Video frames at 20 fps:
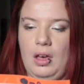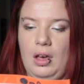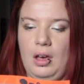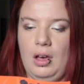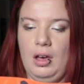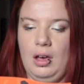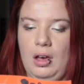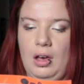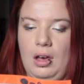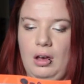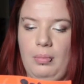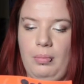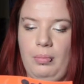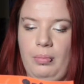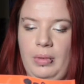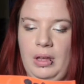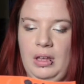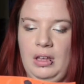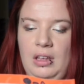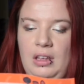Since
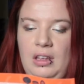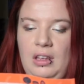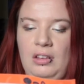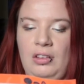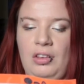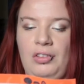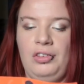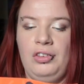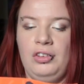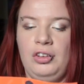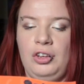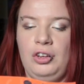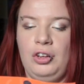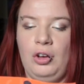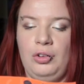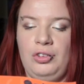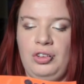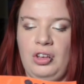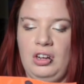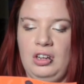it's a good
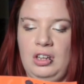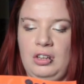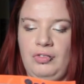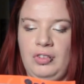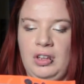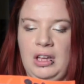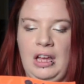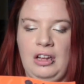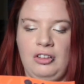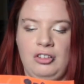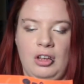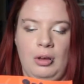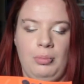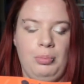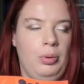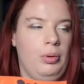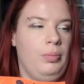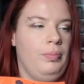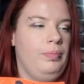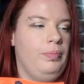alternative to ketchup,
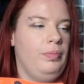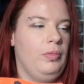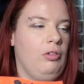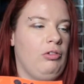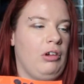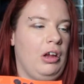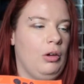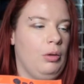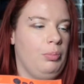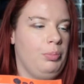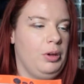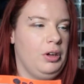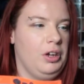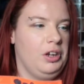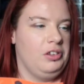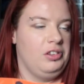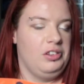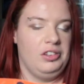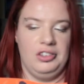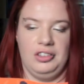great on
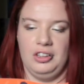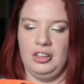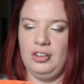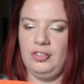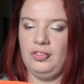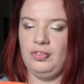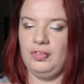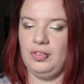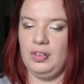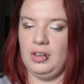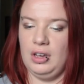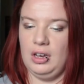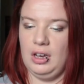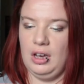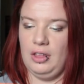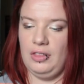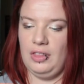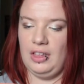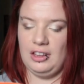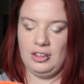burgers and stuff,
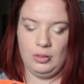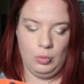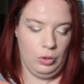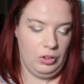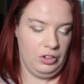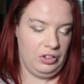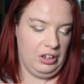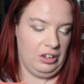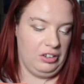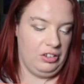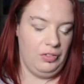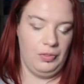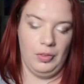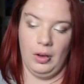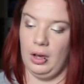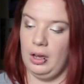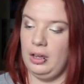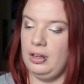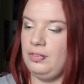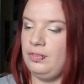that's
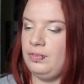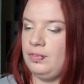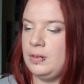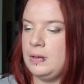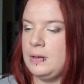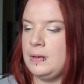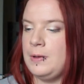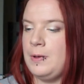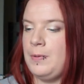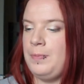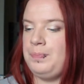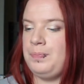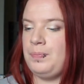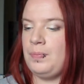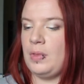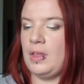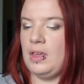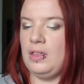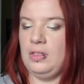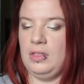$1.65.
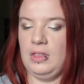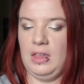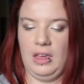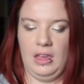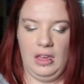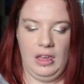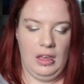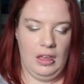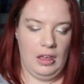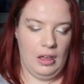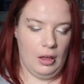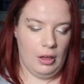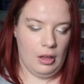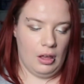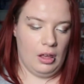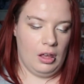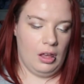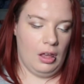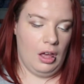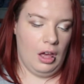The
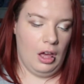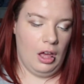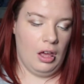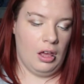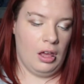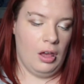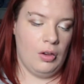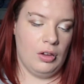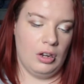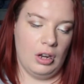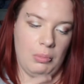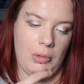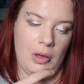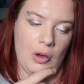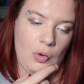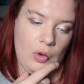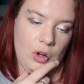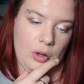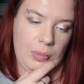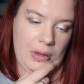coconut
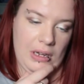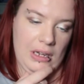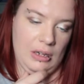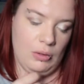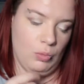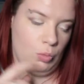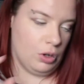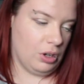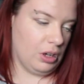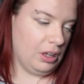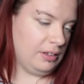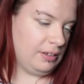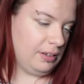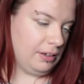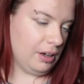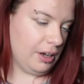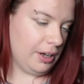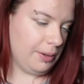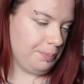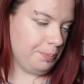milk would have been
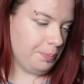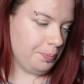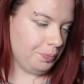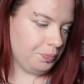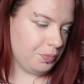$1.99.